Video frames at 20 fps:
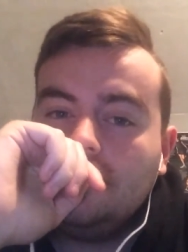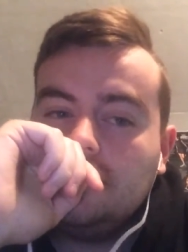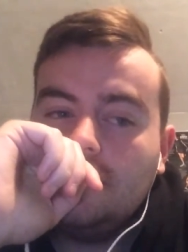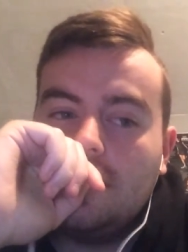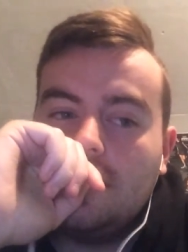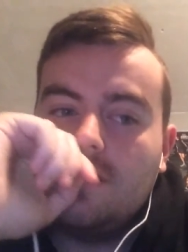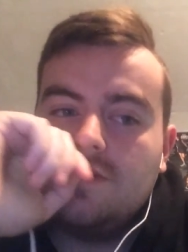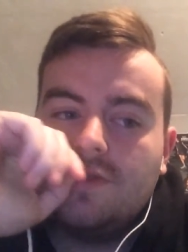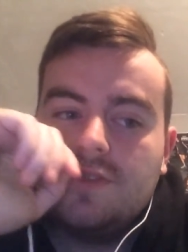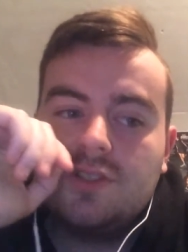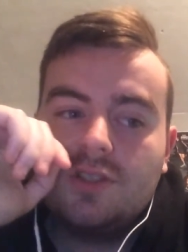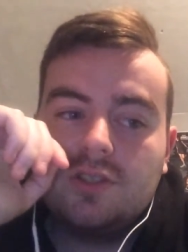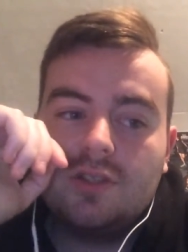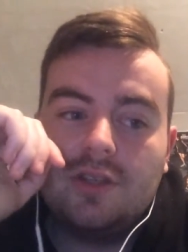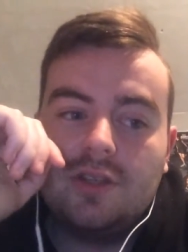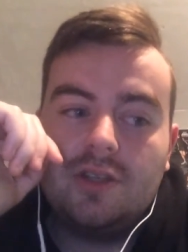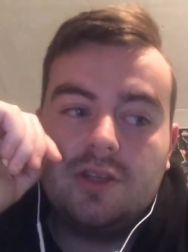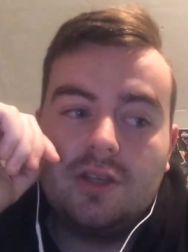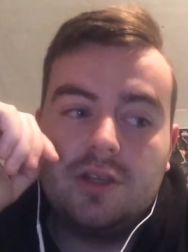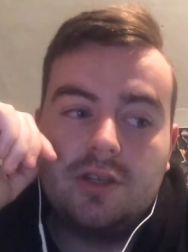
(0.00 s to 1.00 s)

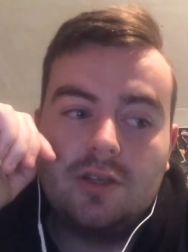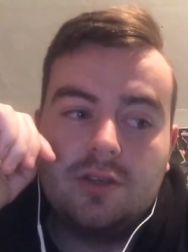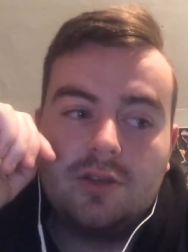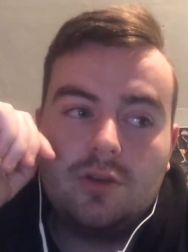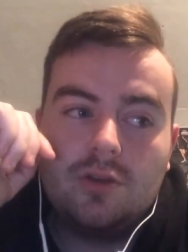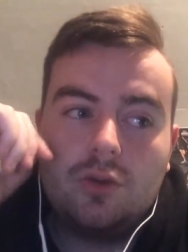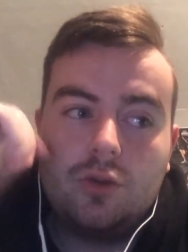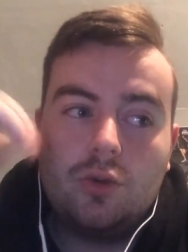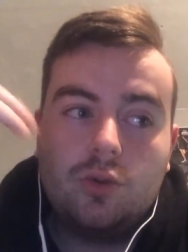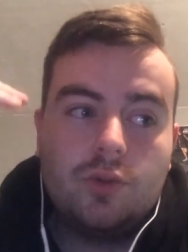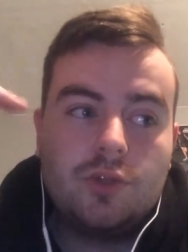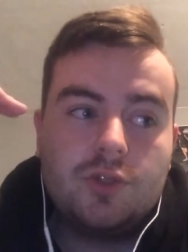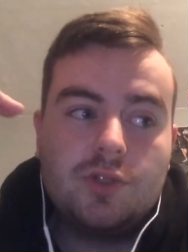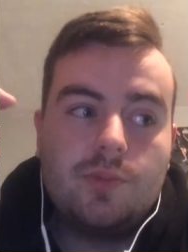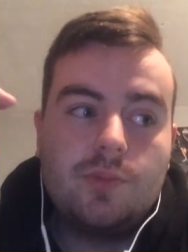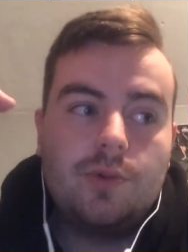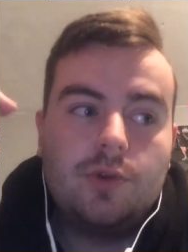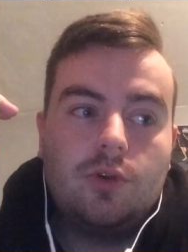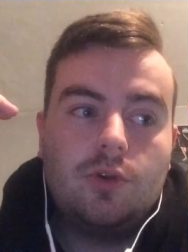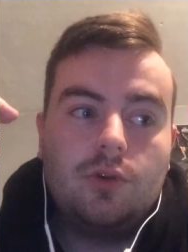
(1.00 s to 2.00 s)
obviously, all the
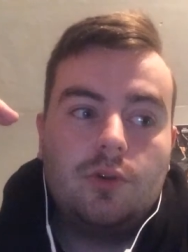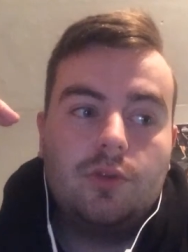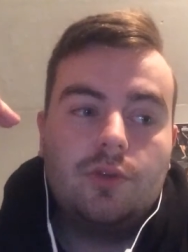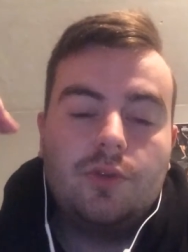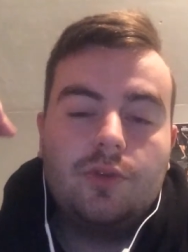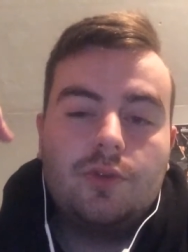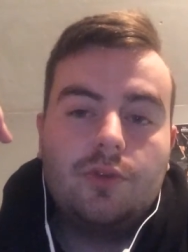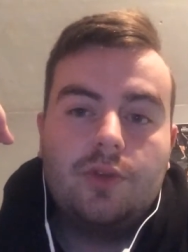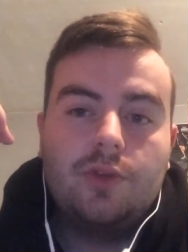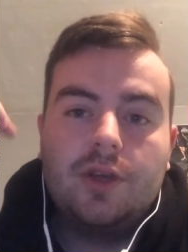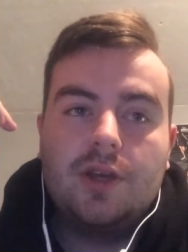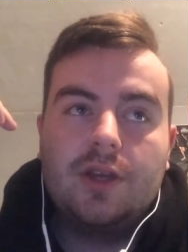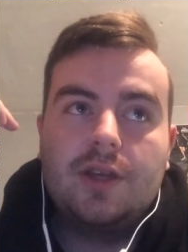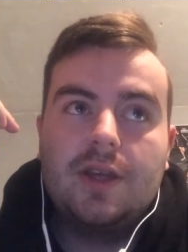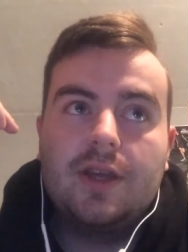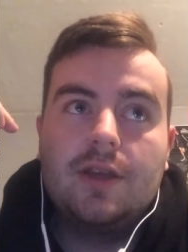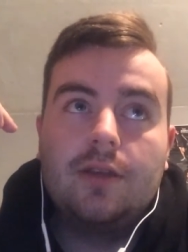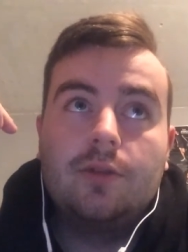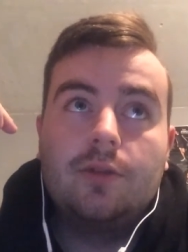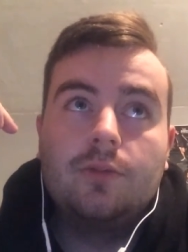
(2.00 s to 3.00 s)
support that I
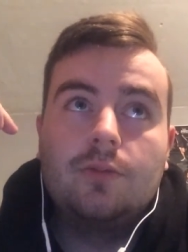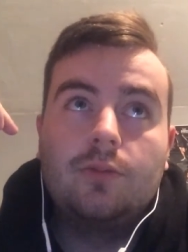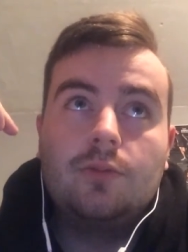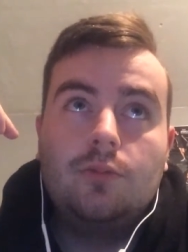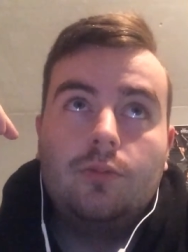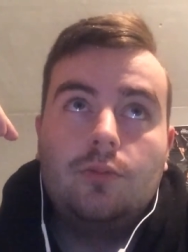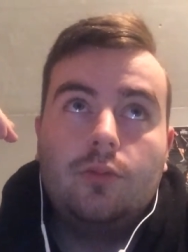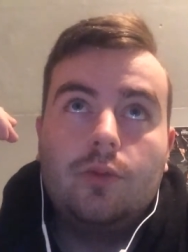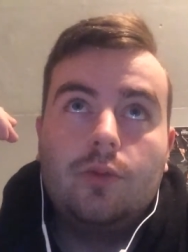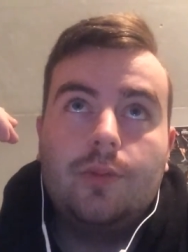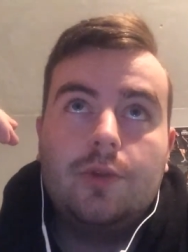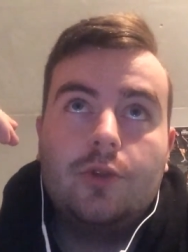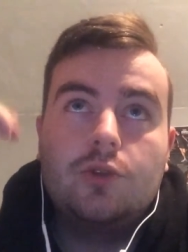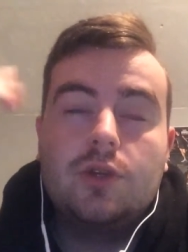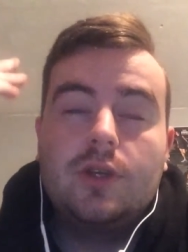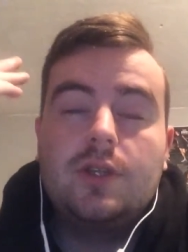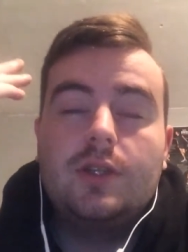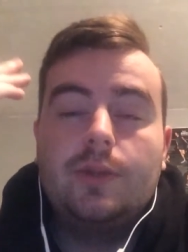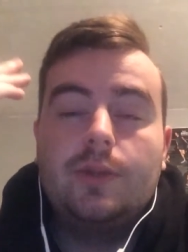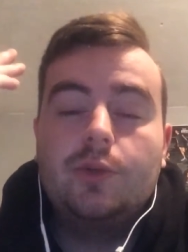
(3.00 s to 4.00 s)
get will be
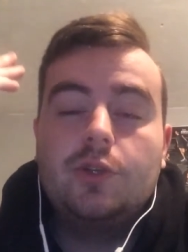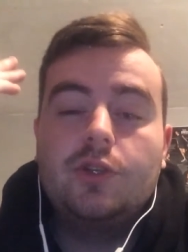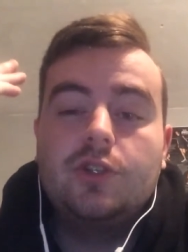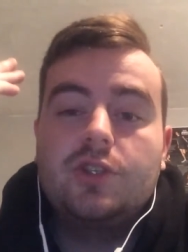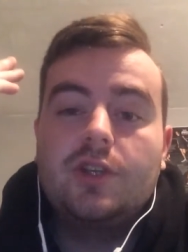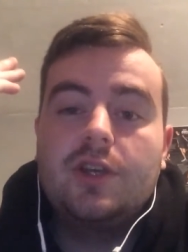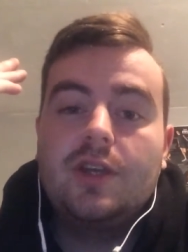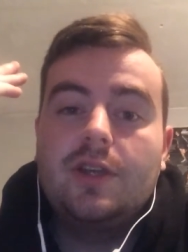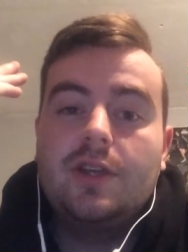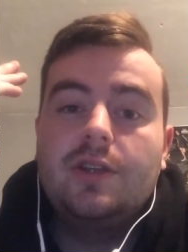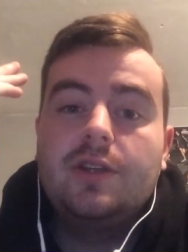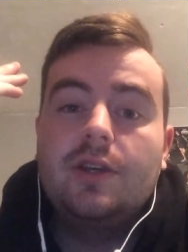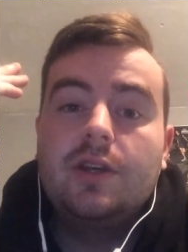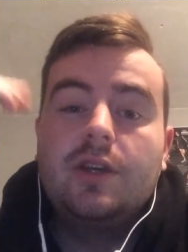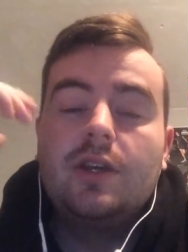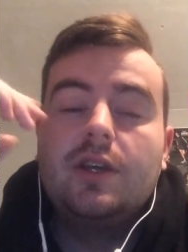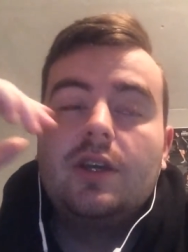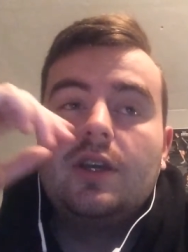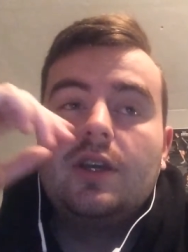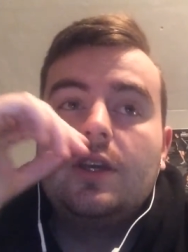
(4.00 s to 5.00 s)
greatly appreciated.
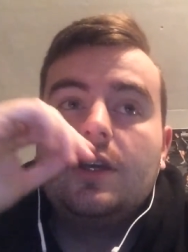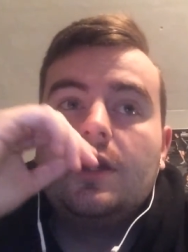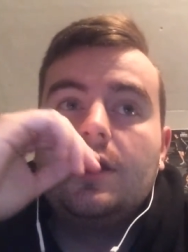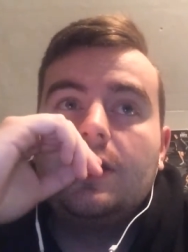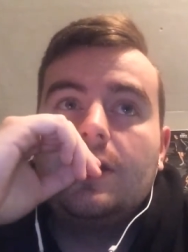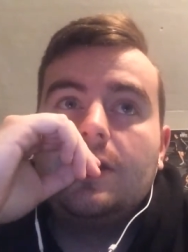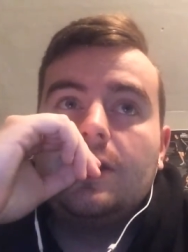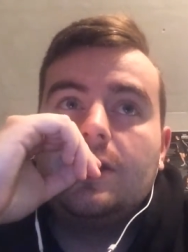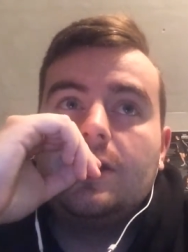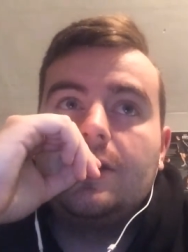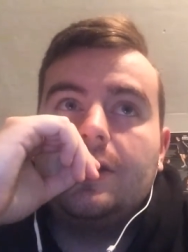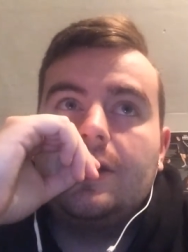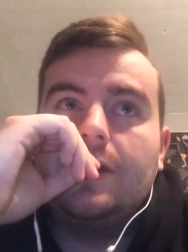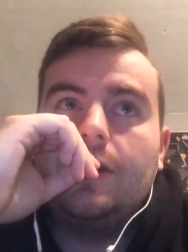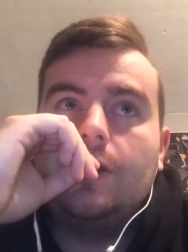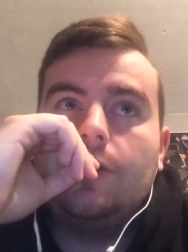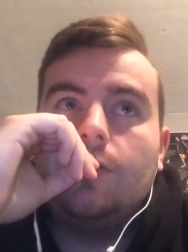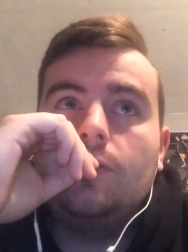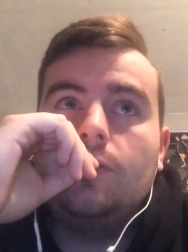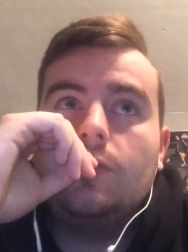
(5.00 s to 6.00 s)

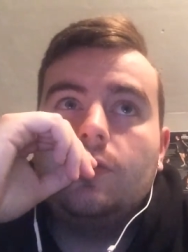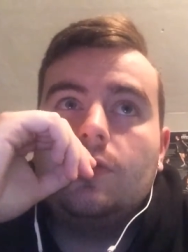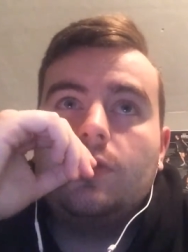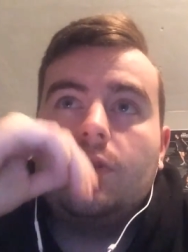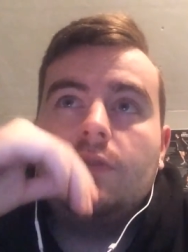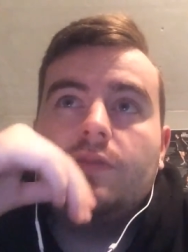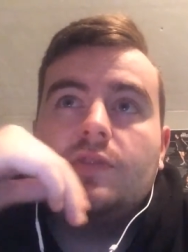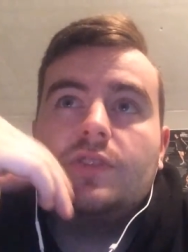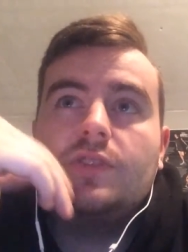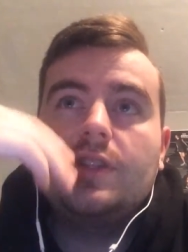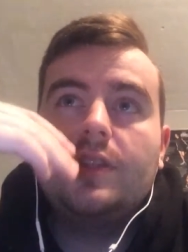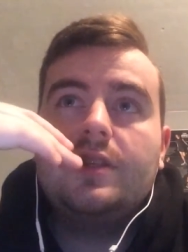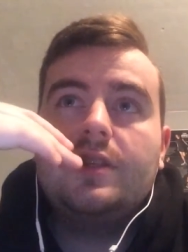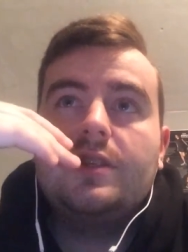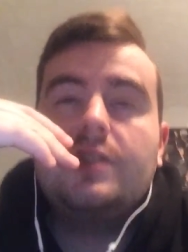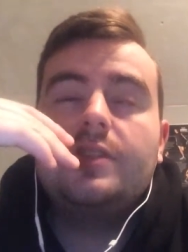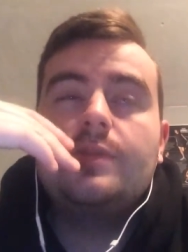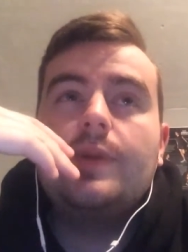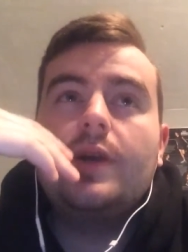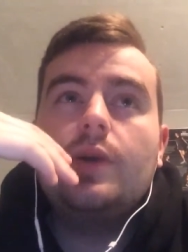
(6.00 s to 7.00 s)
Now, obviously,
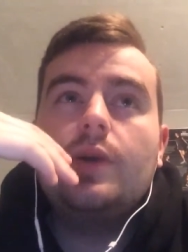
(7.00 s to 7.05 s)
this is my